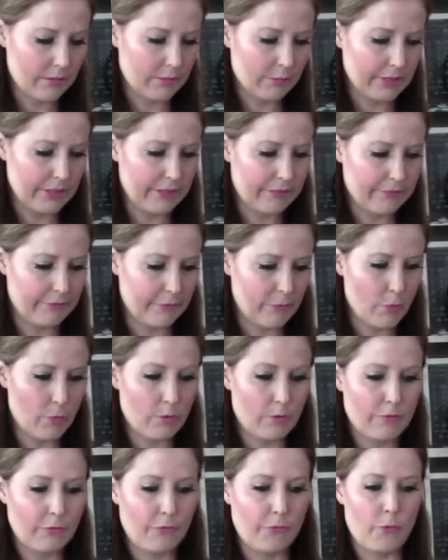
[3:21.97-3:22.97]

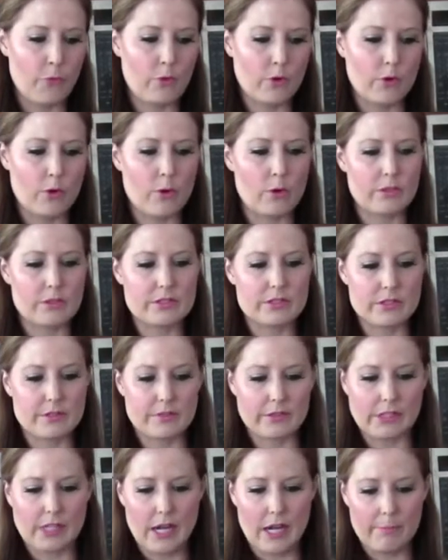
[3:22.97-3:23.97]
3/4
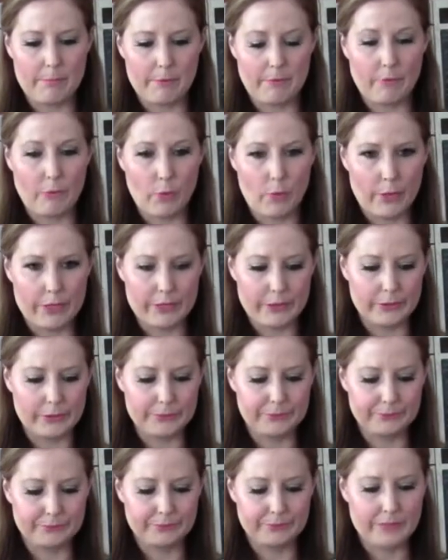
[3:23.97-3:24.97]
of a cup of
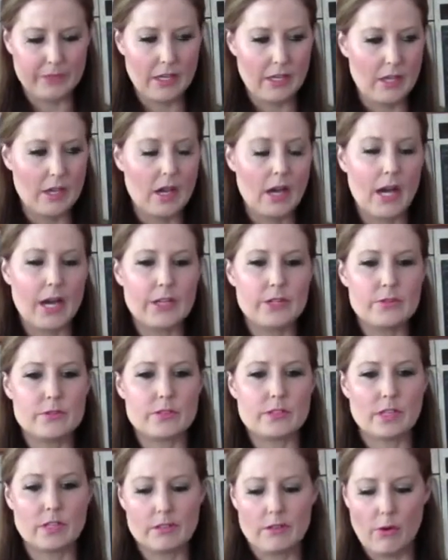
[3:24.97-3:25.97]
oil. I
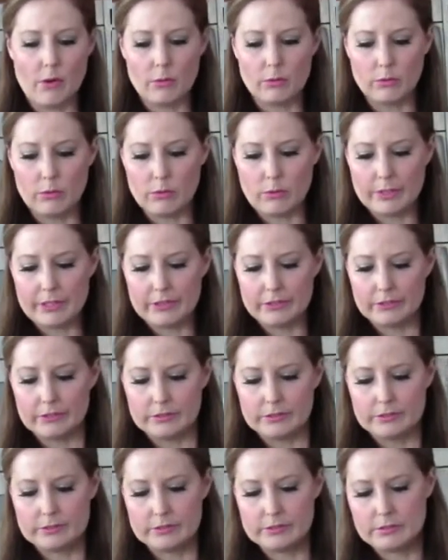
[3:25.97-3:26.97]
use canola
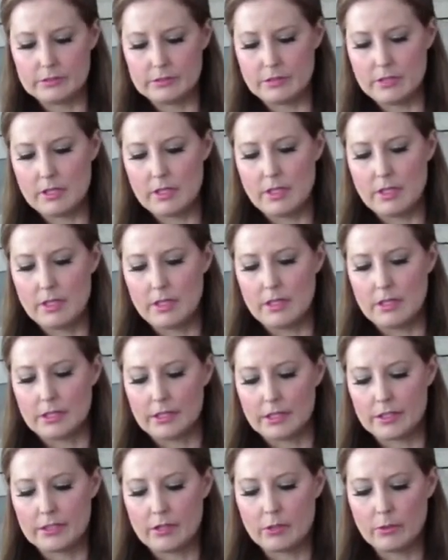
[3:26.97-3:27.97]
oil.
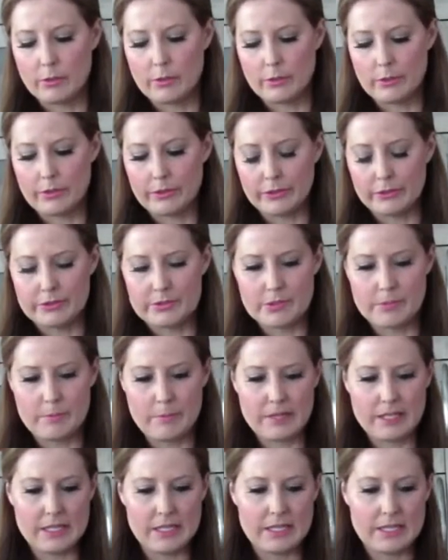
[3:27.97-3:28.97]
Canola oil to
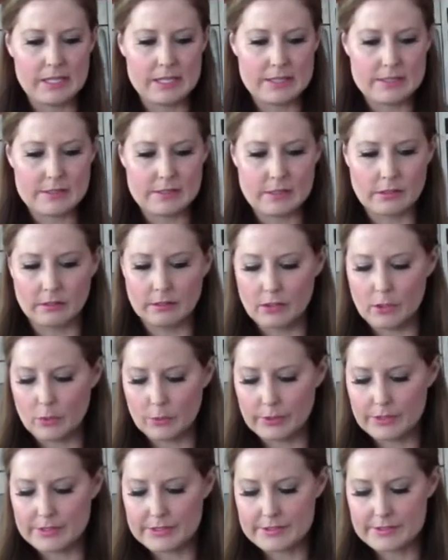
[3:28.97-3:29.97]
me is the
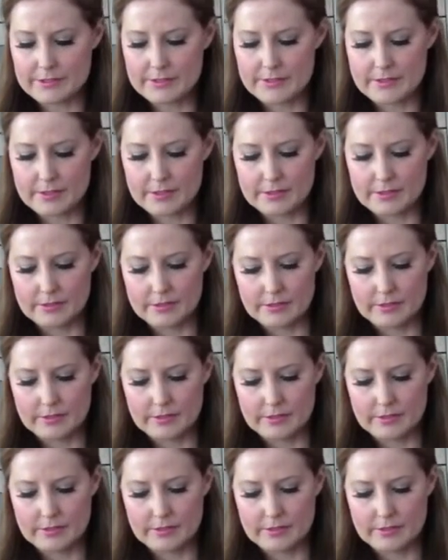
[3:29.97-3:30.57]
lowest